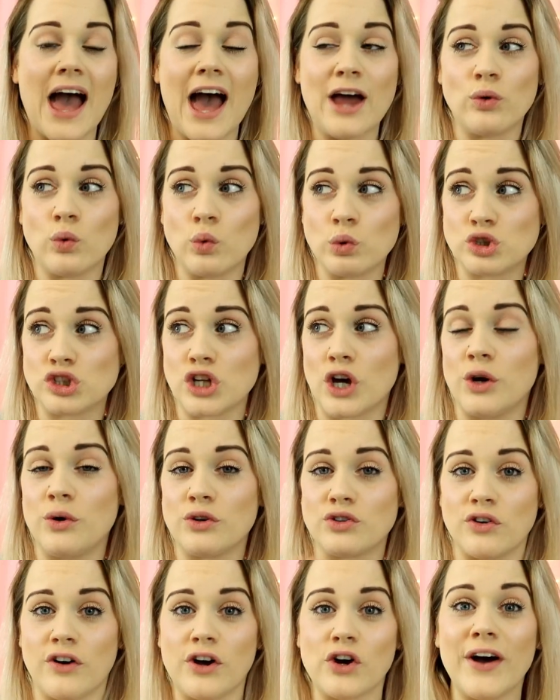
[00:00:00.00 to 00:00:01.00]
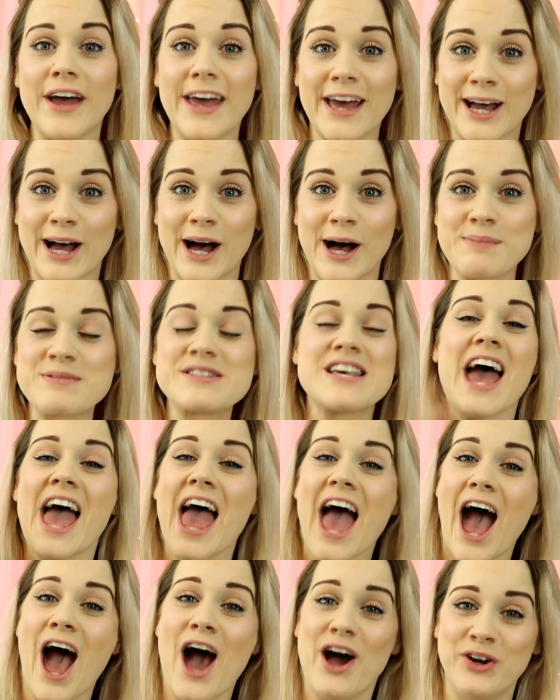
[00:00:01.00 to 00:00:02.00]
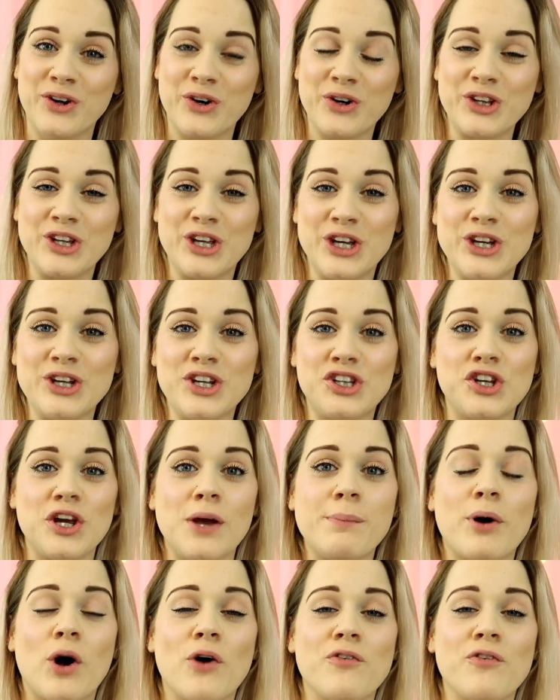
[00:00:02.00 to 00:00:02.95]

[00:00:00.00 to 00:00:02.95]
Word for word: And also, sorry, I've got hiccups. And on YouTube,